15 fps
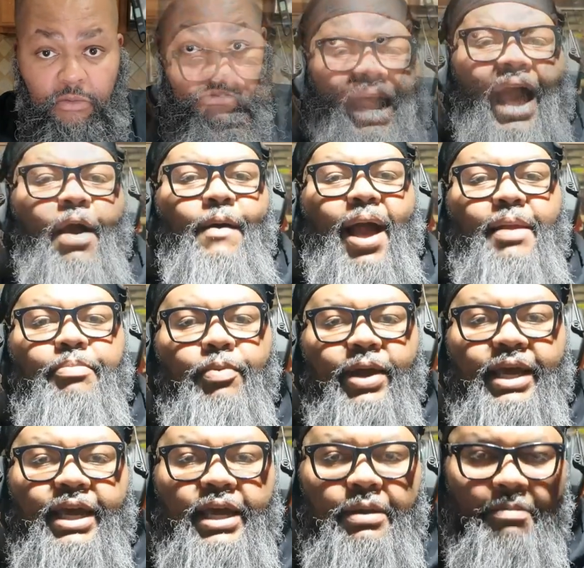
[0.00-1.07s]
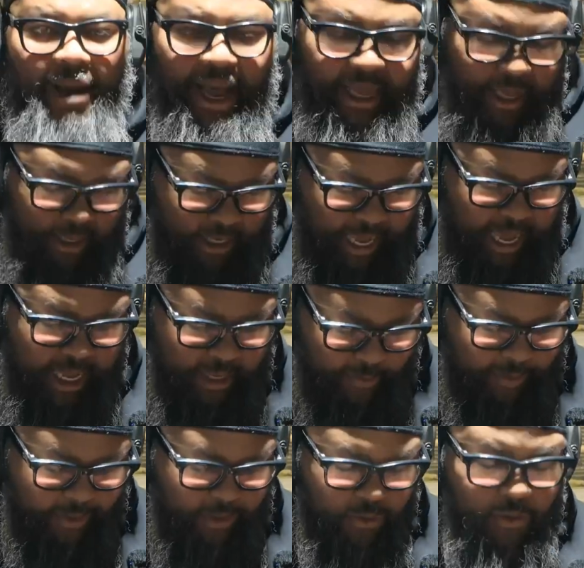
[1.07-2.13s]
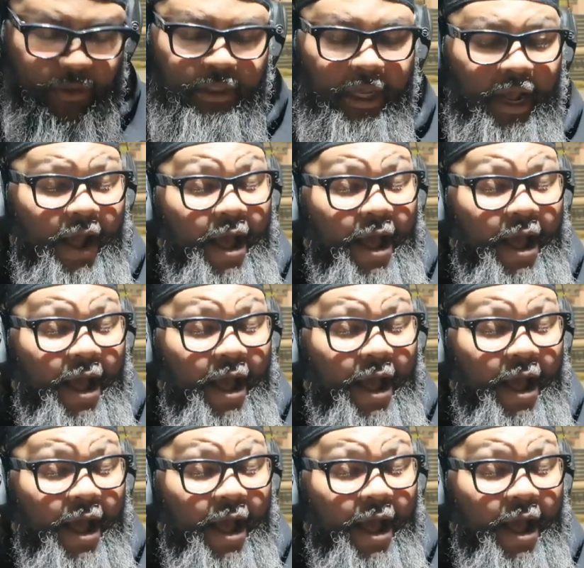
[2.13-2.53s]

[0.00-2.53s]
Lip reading: How I break in my Canik pistols,